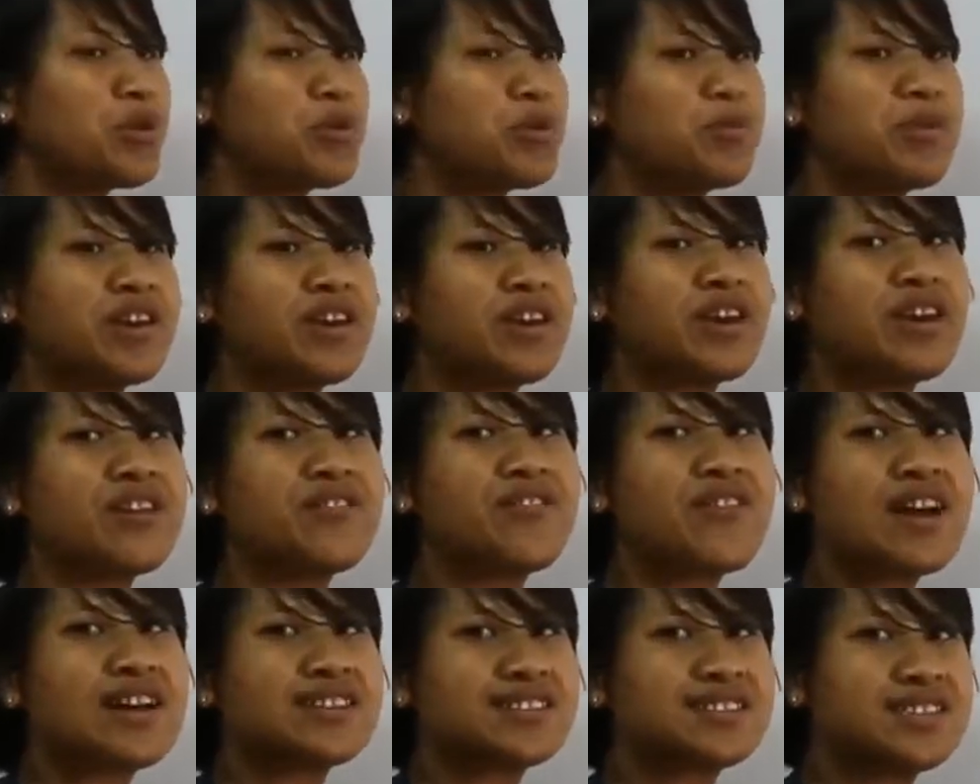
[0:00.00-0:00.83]
will
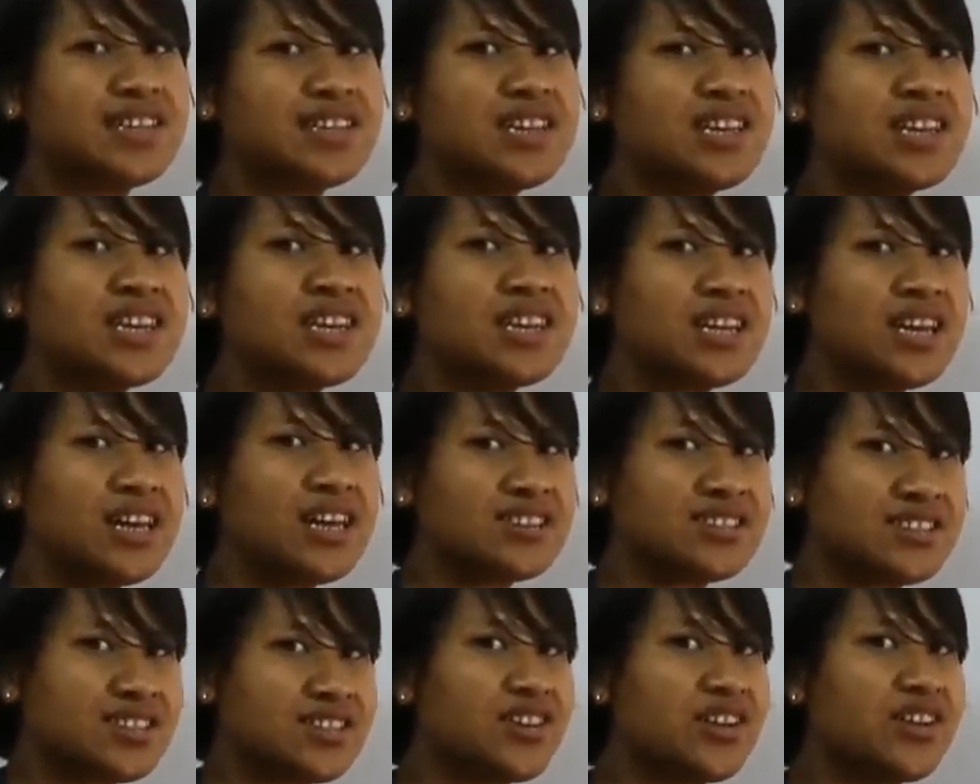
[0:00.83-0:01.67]
behave as the
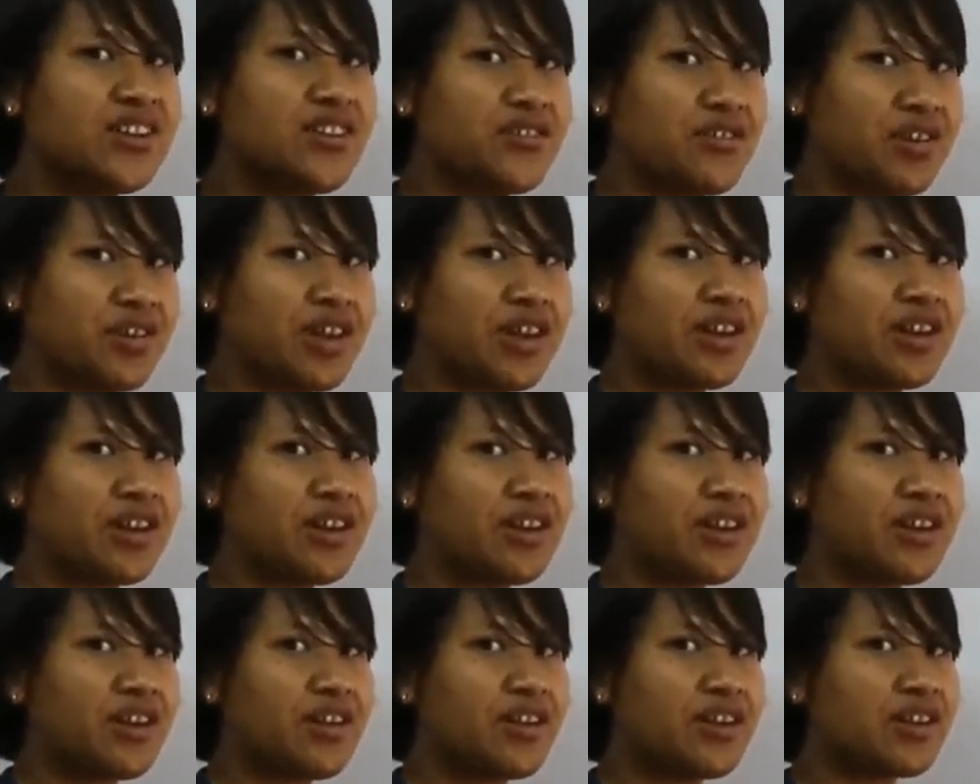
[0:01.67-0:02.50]
incident ray,
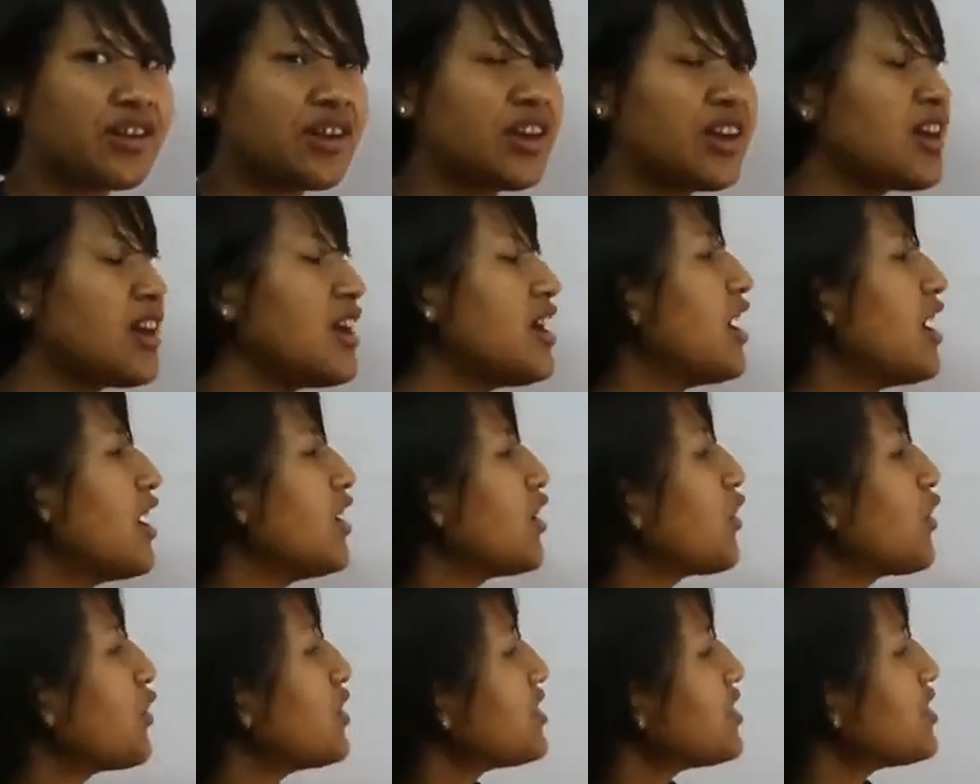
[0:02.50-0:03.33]
okay.
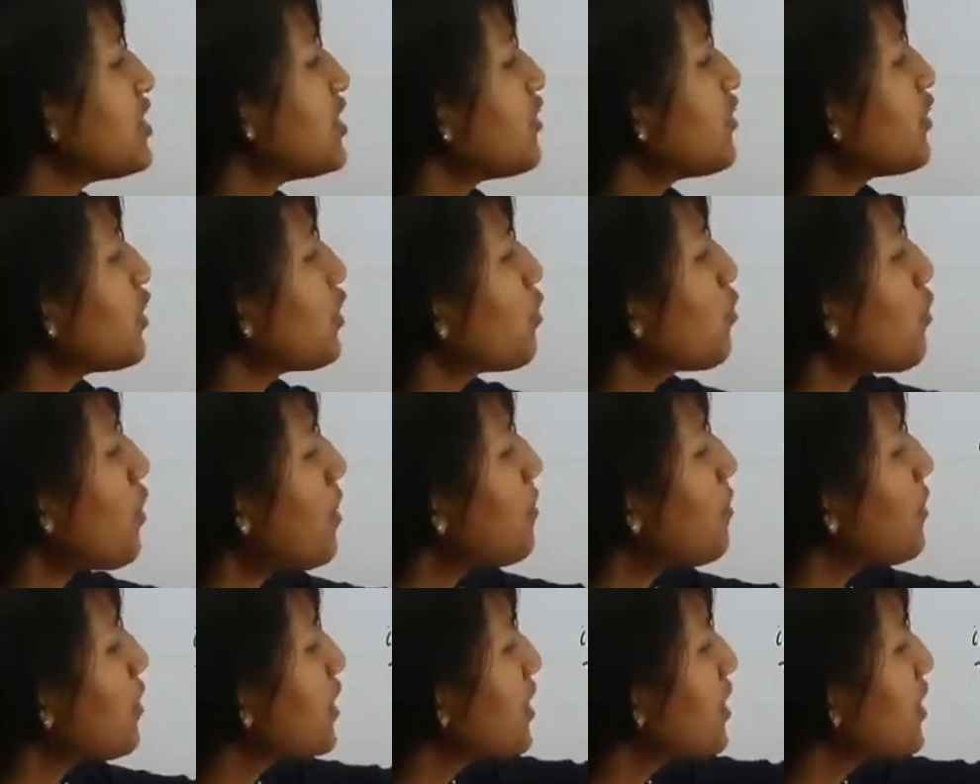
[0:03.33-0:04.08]
Now incident ray, why?